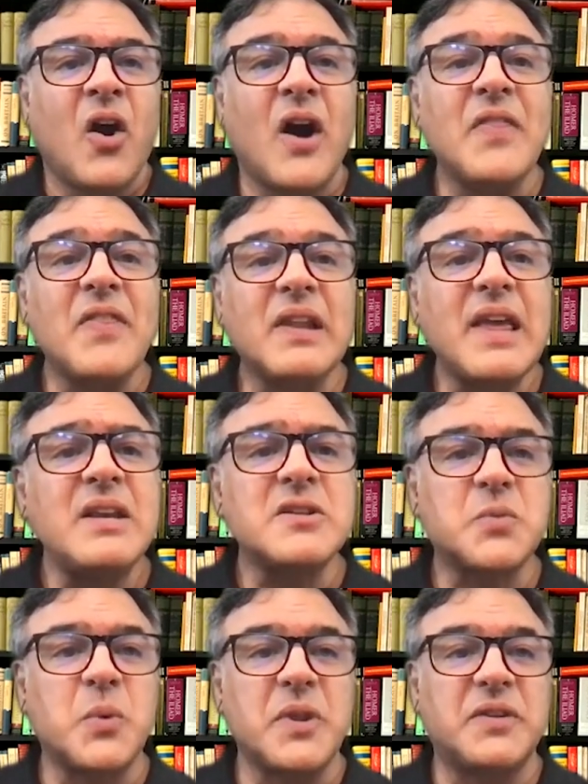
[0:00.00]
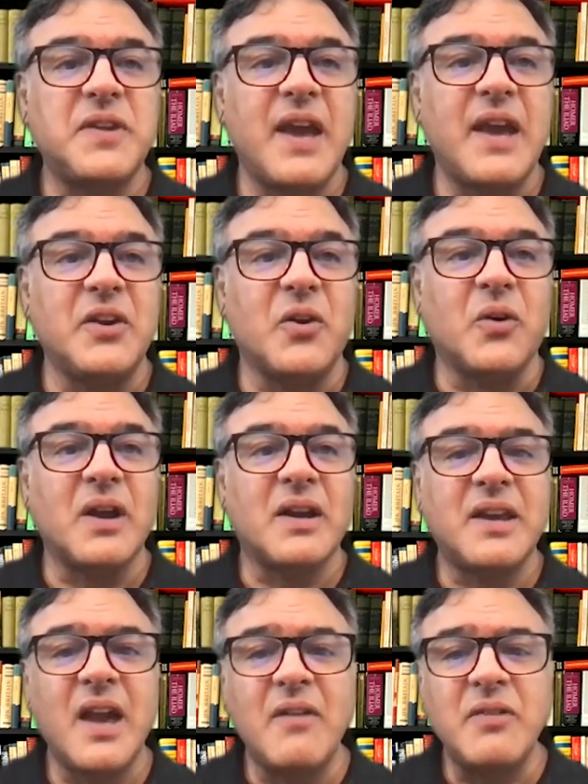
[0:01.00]
on the latest with Daniel.
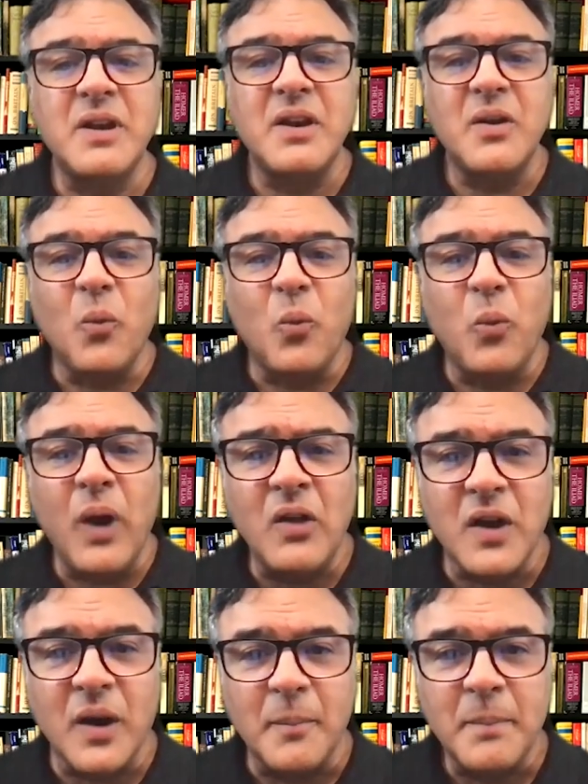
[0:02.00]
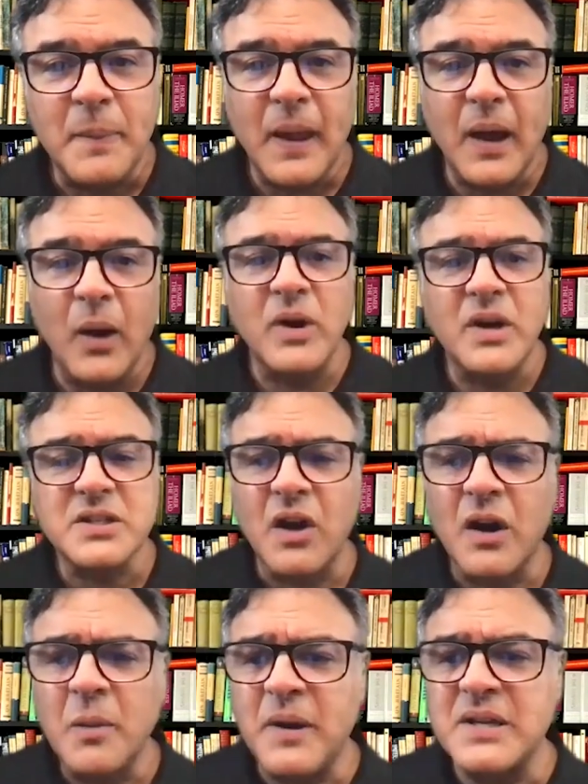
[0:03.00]
Kevin, welcome. I want to
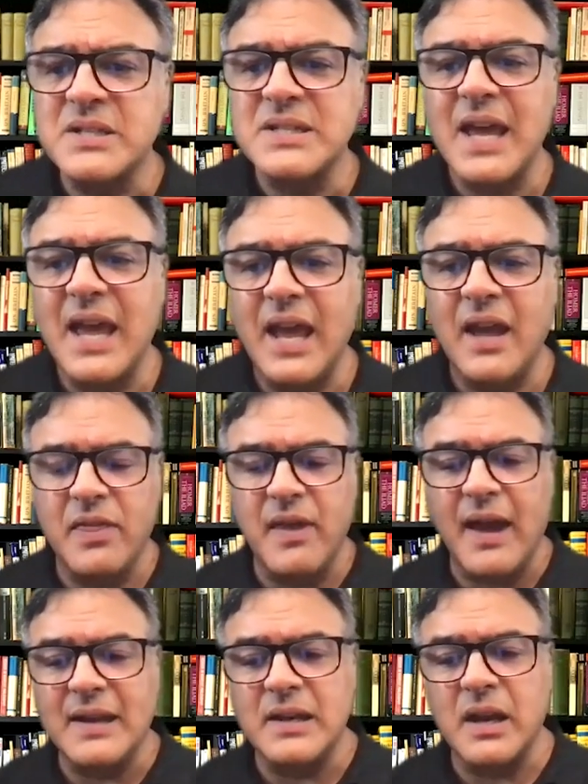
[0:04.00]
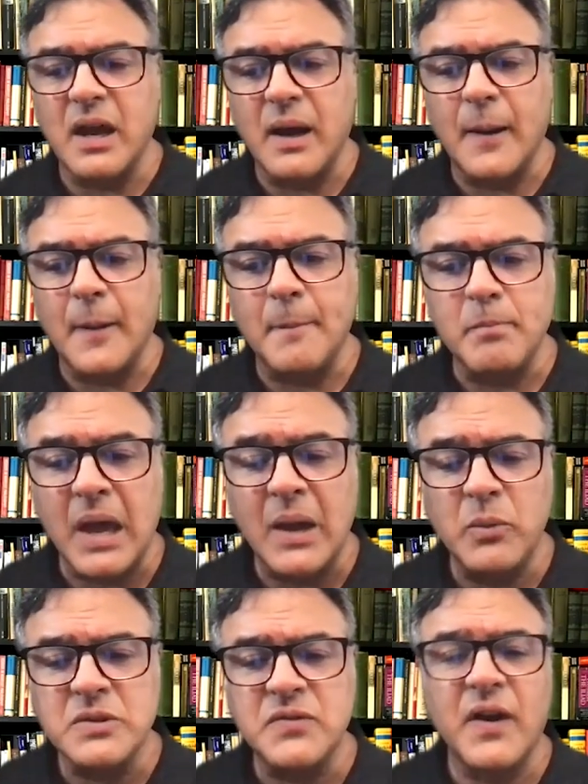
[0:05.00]
start by saying that I
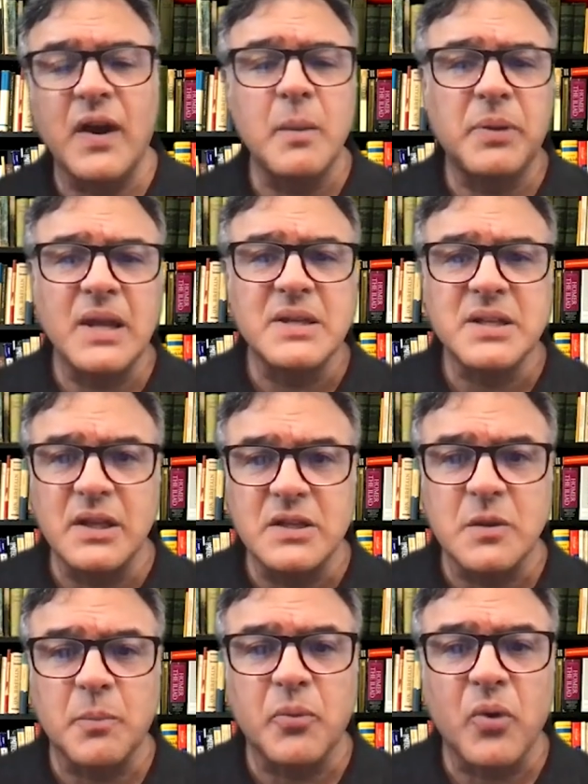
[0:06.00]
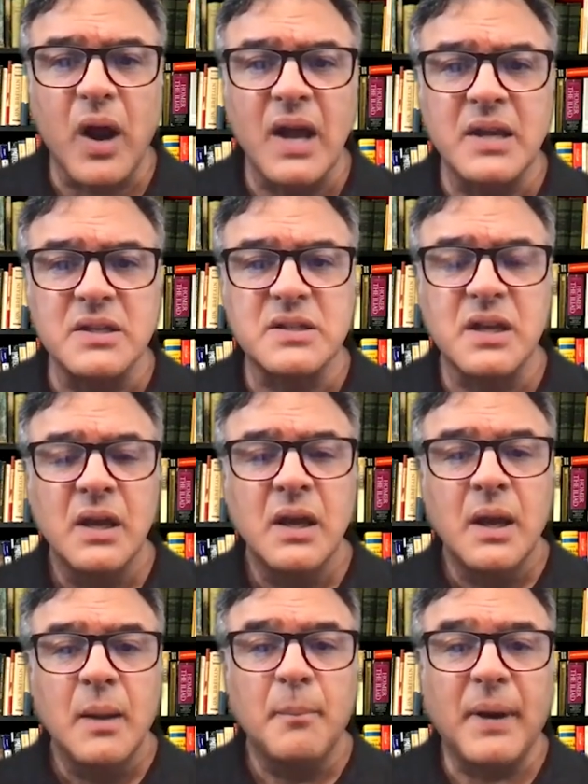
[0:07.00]
was very pleasantly surprised
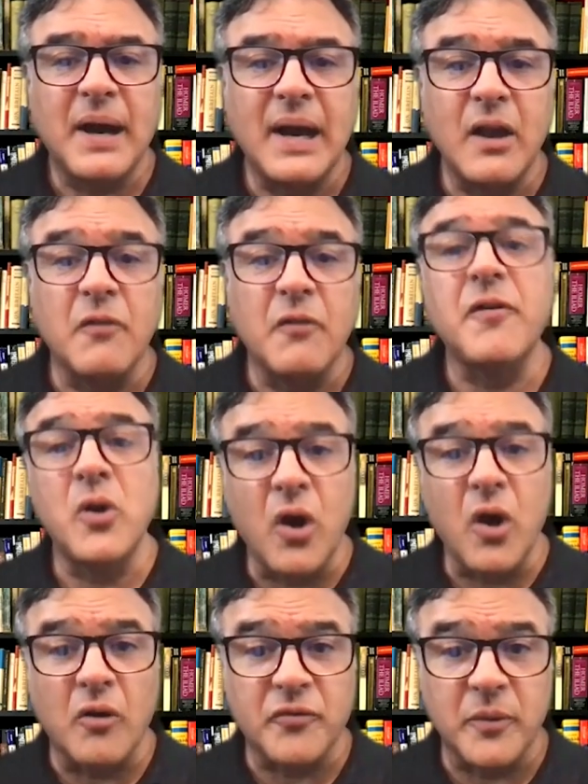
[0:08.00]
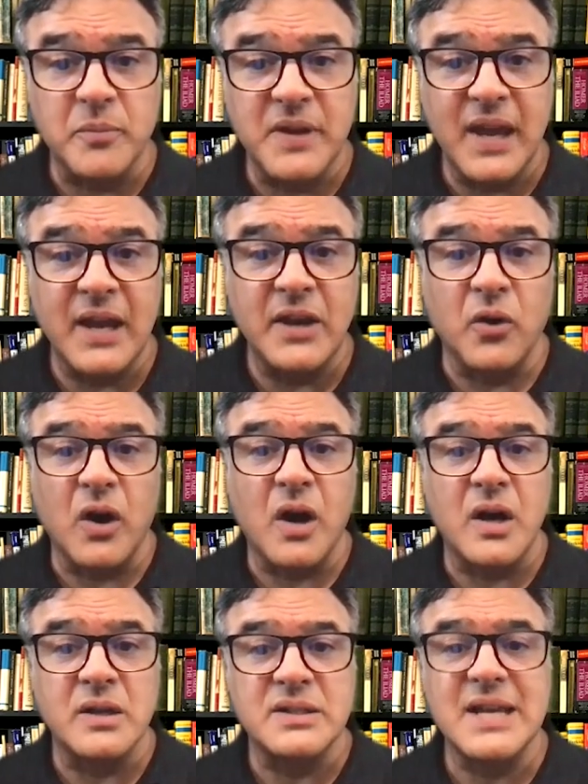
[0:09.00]
by a phone call from Daniel
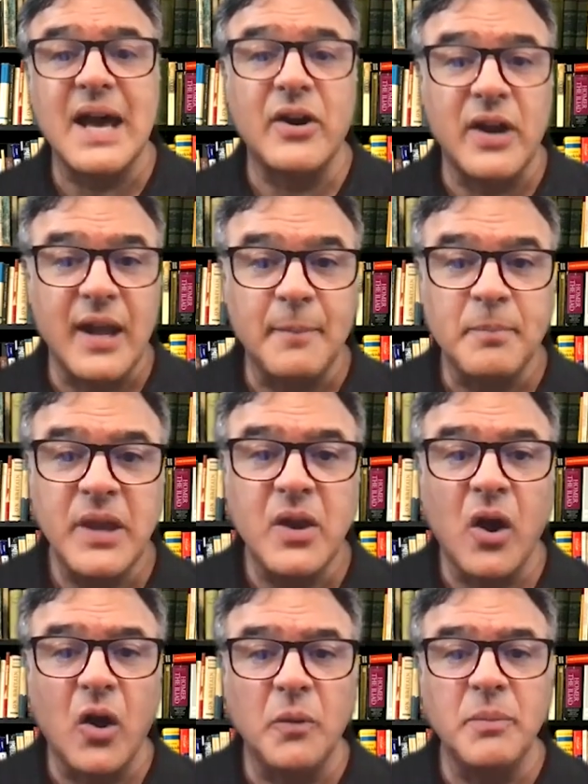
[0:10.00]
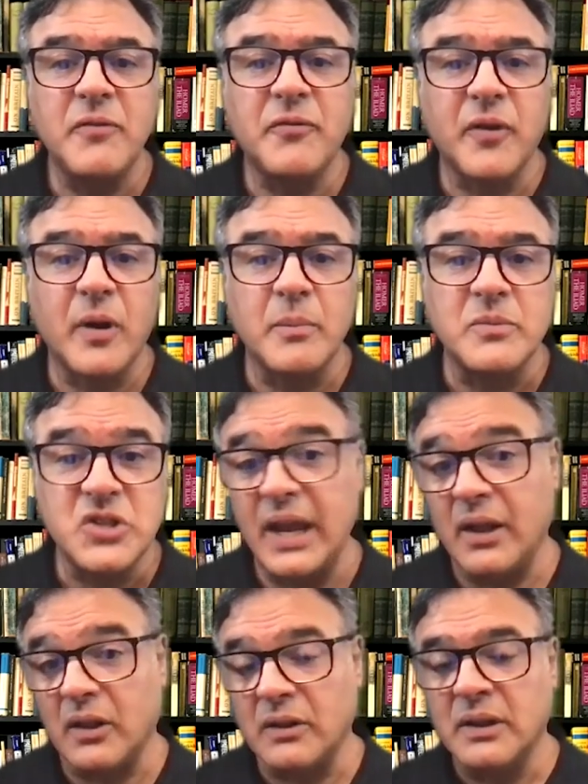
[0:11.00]
on Saturday. He called me from
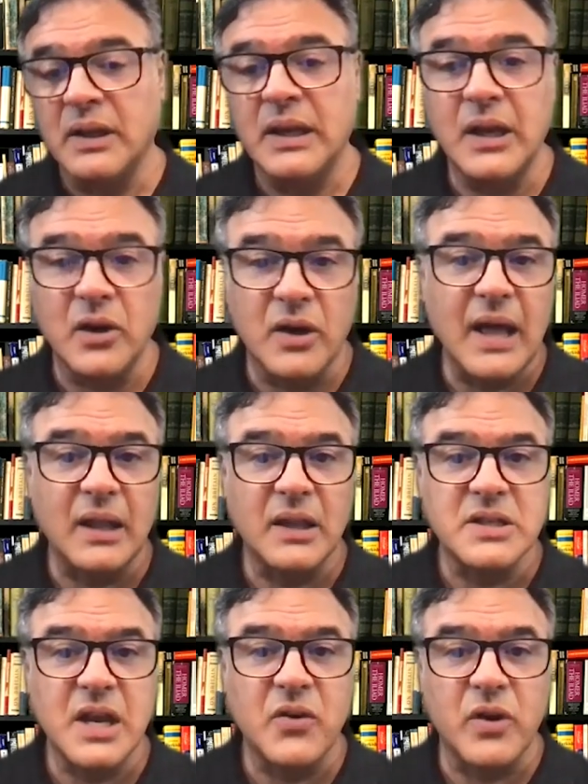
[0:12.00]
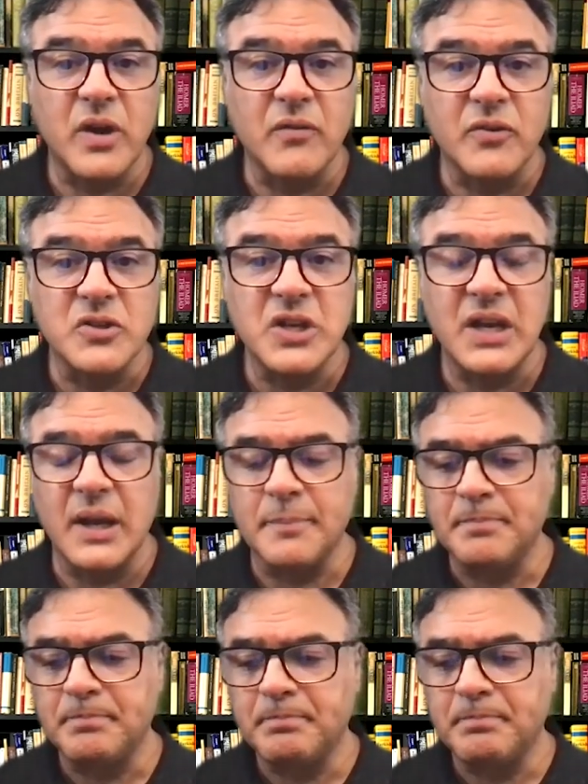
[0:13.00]
jail here in Alexandria, Virginia.